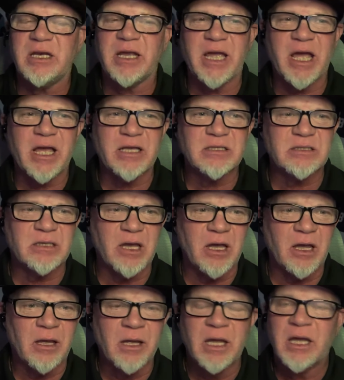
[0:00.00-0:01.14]
They asked
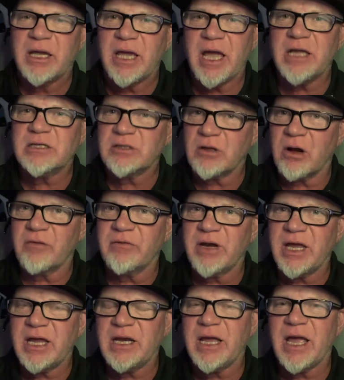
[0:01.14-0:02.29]
uh, Gage
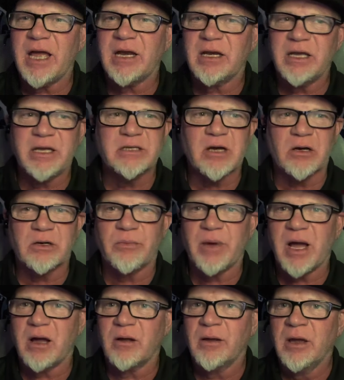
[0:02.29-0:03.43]
Larvadain that, and he talked
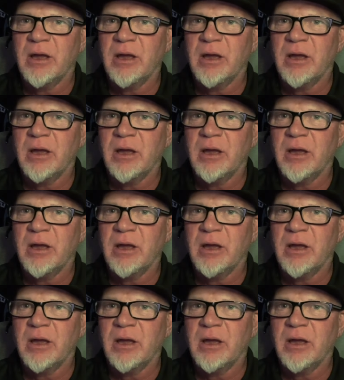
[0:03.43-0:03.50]
about